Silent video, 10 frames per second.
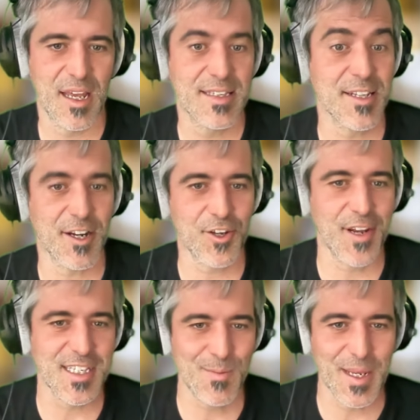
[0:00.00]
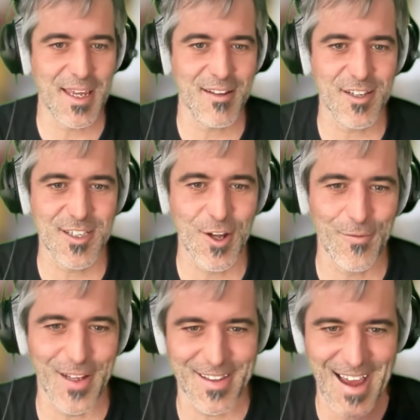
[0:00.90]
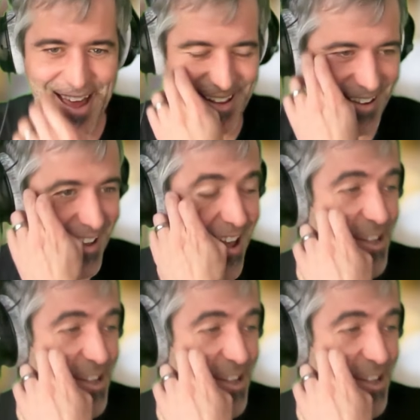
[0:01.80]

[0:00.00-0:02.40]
it's not good at speaking uh, the snowflake dialect